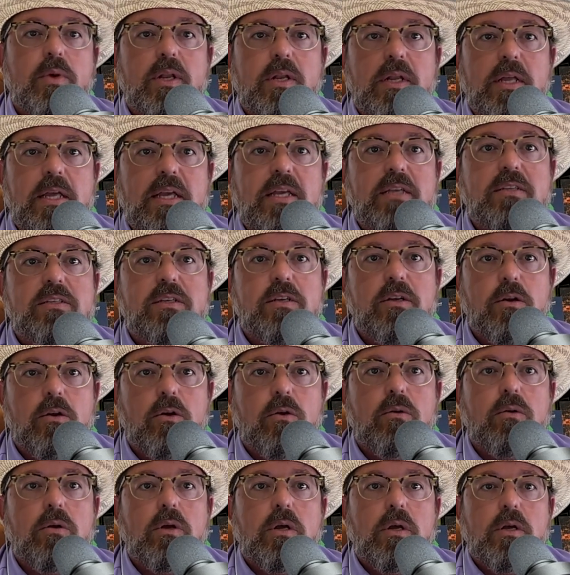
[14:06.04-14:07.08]

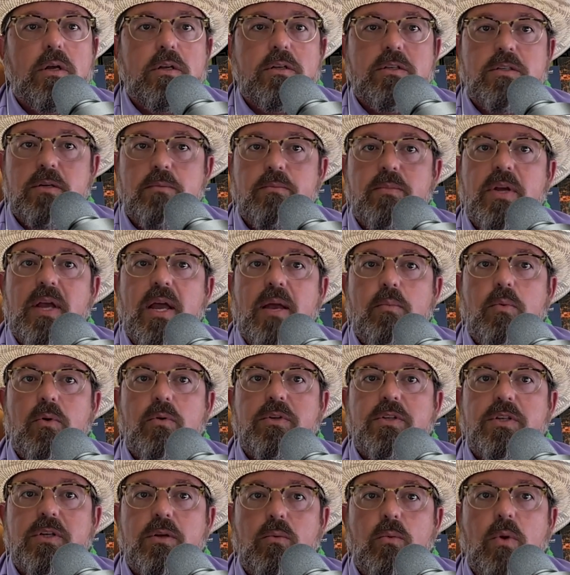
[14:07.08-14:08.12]
easier to be able
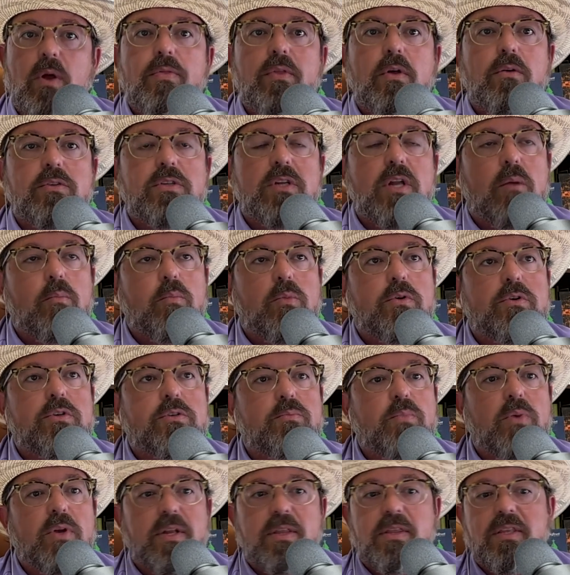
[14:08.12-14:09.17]
to run those numbers.
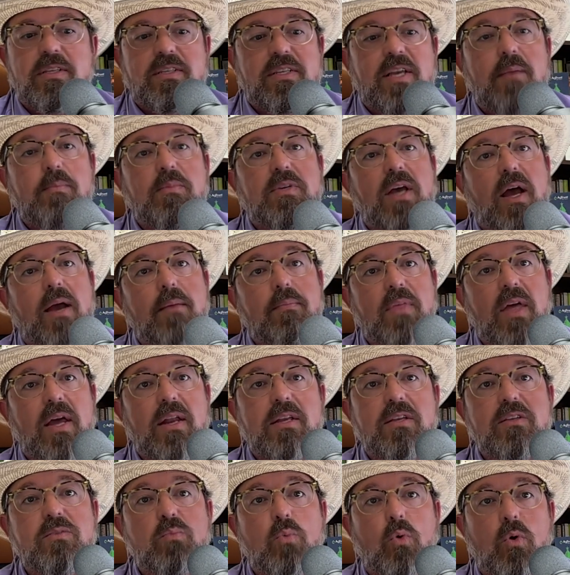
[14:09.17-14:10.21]
But at the same time, that
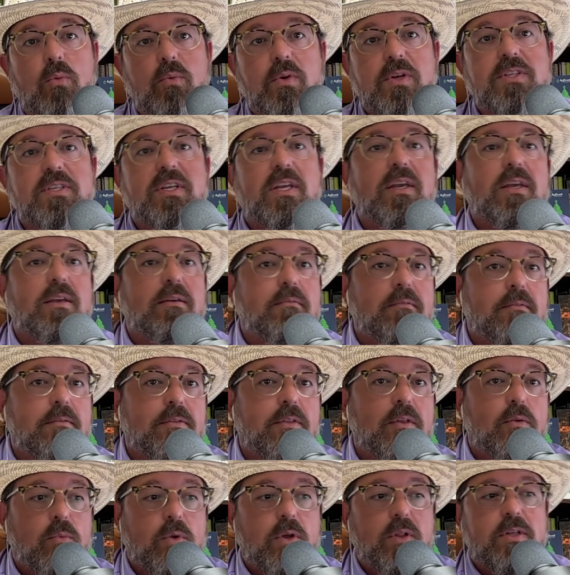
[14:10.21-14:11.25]
is more risky
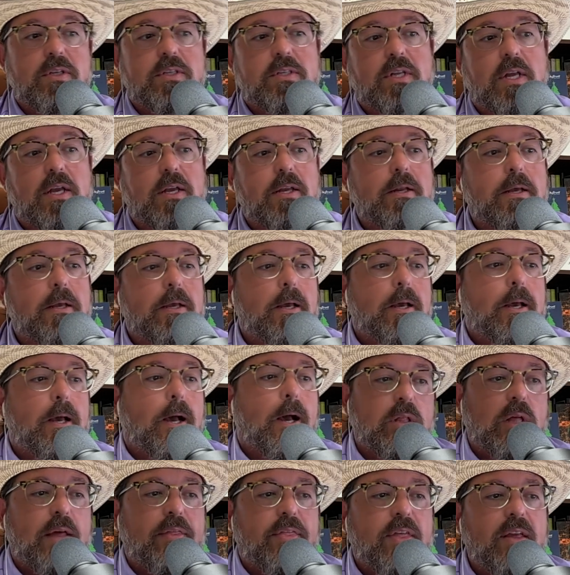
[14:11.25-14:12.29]
than real estate.
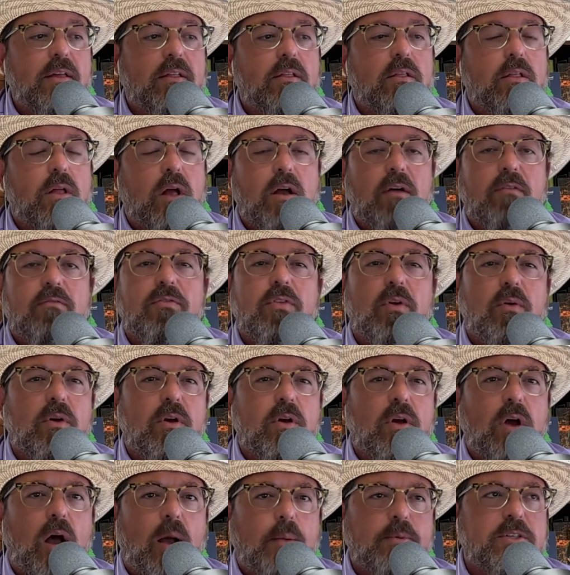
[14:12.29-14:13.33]
I think of the
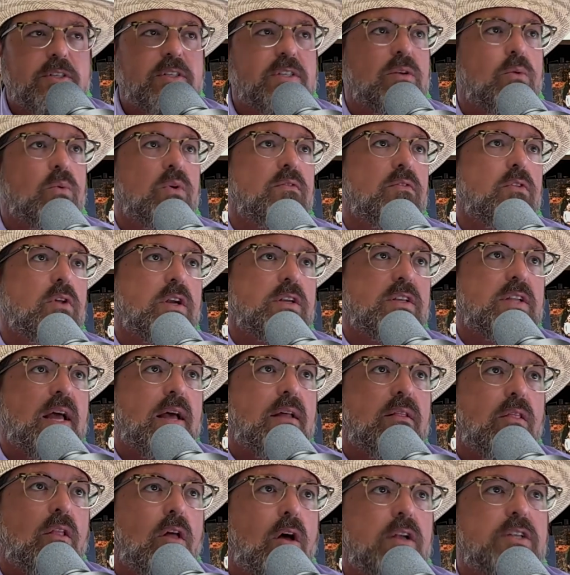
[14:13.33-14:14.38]
options that we've looked
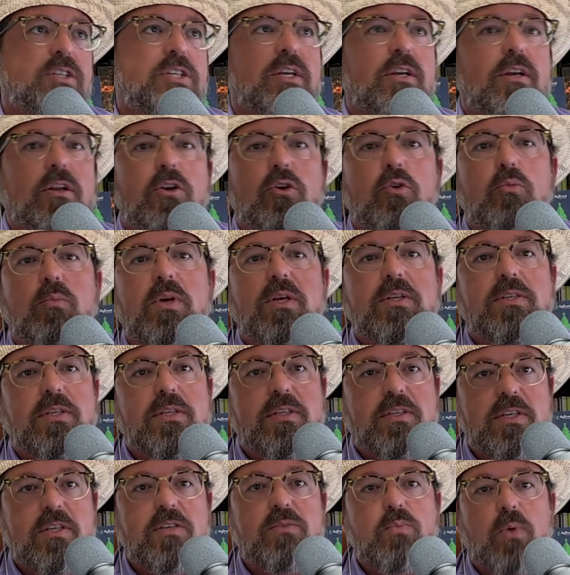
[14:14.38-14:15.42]
at, launching a new
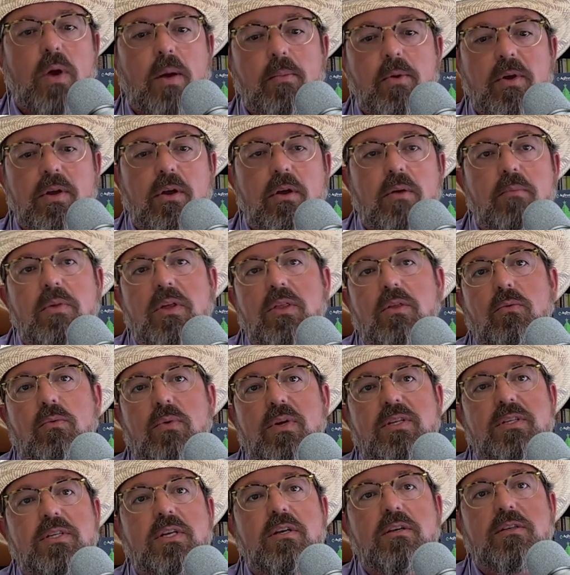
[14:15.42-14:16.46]
business is probably going to be the
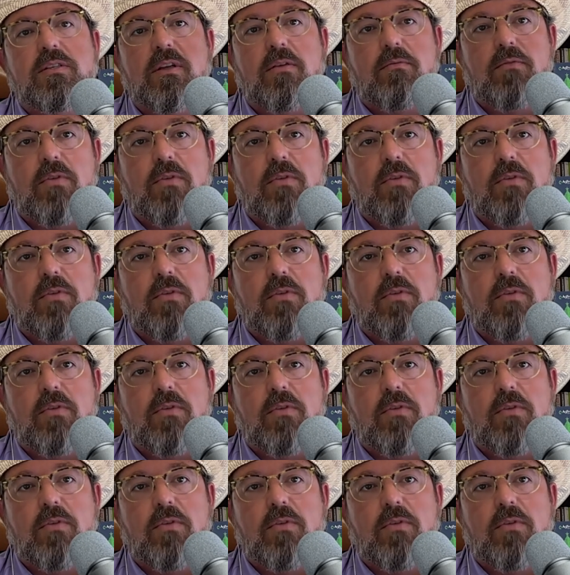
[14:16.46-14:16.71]
riskiest of